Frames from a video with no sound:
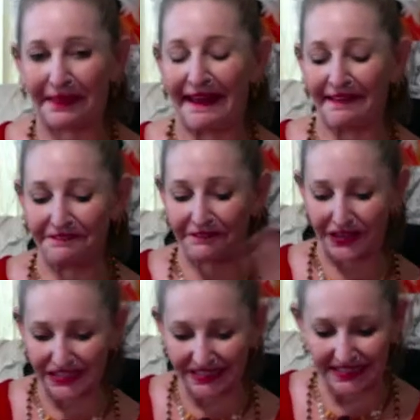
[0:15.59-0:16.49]
Okay,
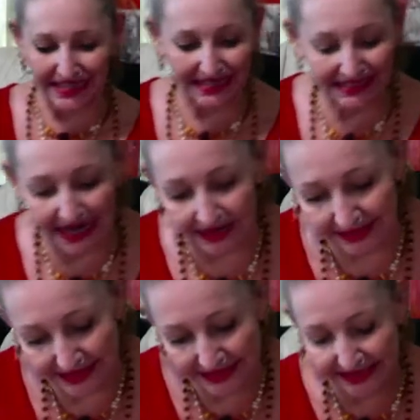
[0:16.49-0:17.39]
first things out,
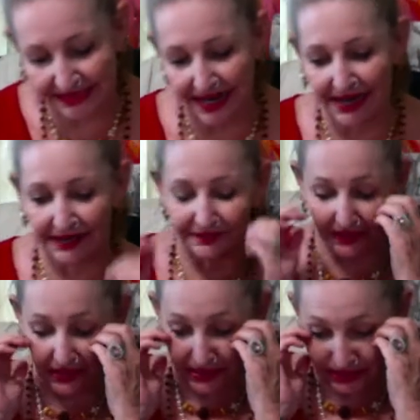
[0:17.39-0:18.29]
and this is kind of
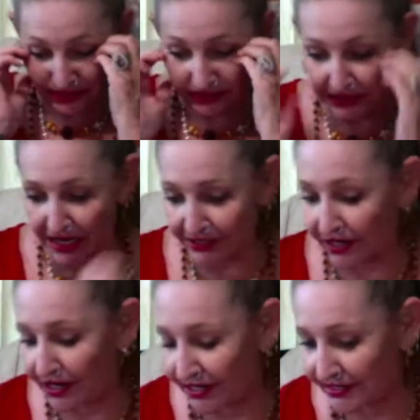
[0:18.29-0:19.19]
a lot of
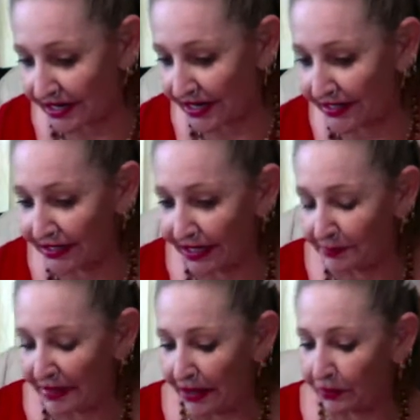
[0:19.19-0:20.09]
cards kind of
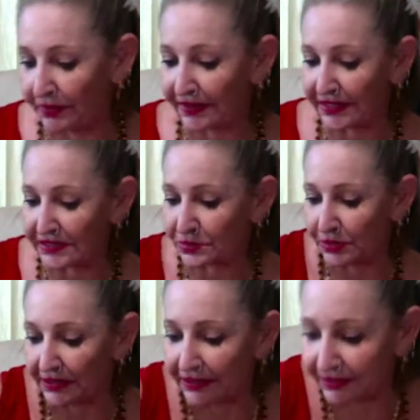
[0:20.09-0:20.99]
came out with this
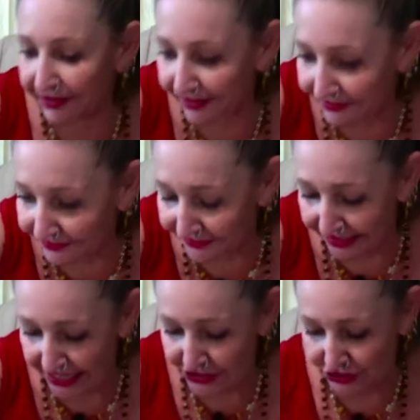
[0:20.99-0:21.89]
one in
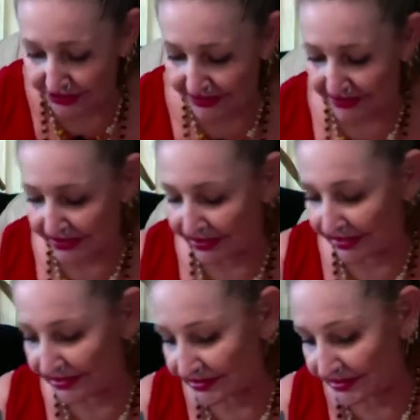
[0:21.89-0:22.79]
clarifications and
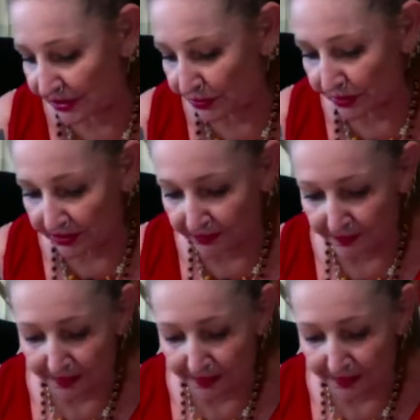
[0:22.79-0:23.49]
things, so we'll